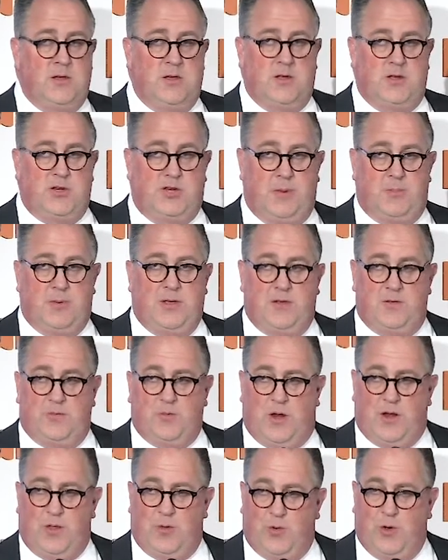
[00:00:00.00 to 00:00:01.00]
Tshipi is one
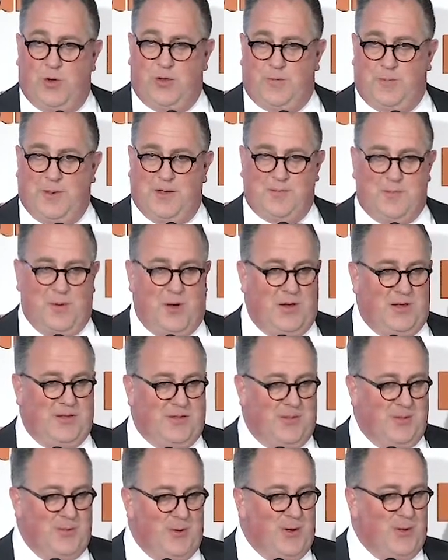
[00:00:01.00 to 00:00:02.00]
of the world's best mines in
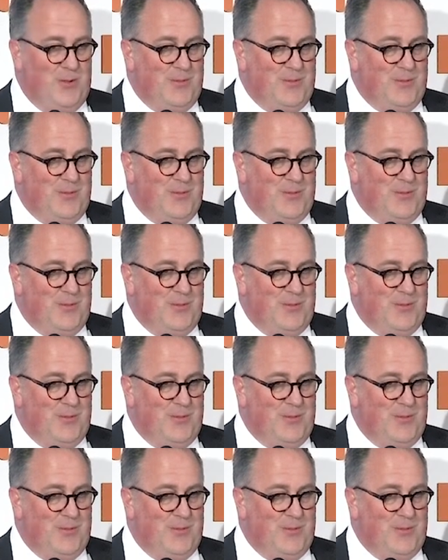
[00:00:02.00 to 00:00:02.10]
the world.